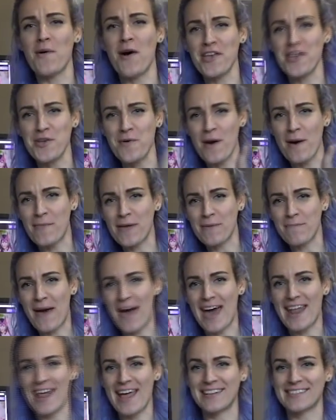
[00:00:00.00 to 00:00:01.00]
all you epic
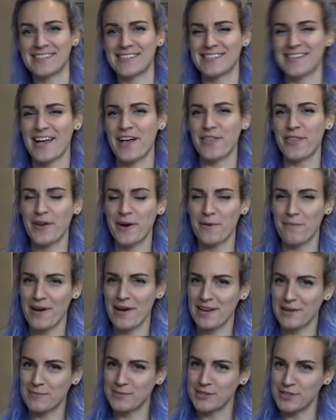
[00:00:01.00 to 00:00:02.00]
badasses out there, my
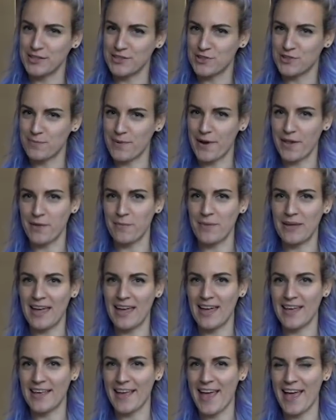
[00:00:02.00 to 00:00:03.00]
name's Alicia Bellamy,
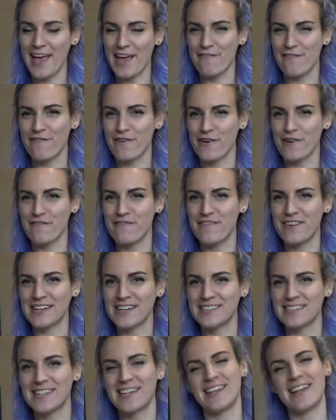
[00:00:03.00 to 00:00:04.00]
aka Vert
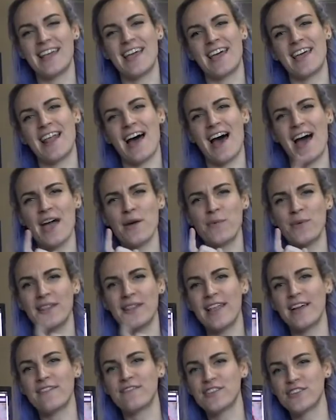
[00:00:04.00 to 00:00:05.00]
Vixen, and I
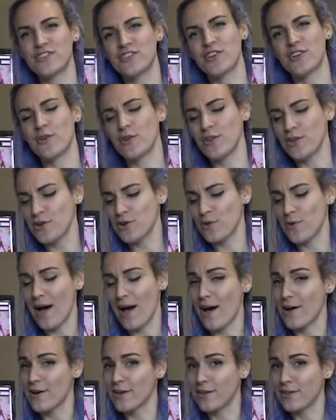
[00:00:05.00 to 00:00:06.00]
would love to show you
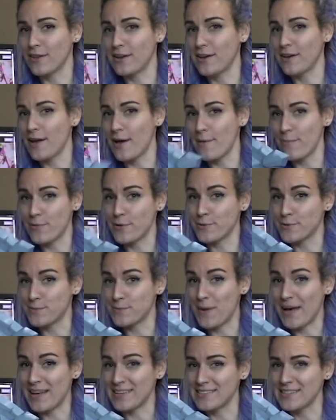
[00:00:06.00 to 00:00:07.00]
how to clean up those
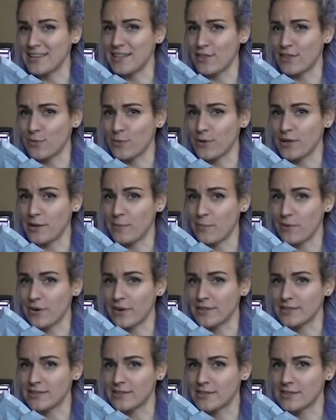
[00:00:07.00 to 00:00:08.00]
pesky 3D
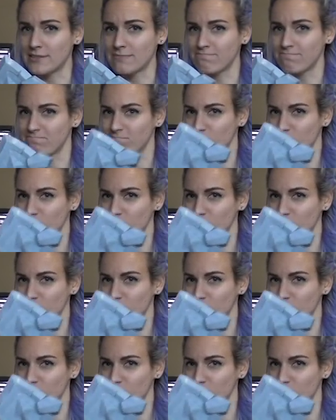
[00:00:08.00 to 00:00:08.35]
prints.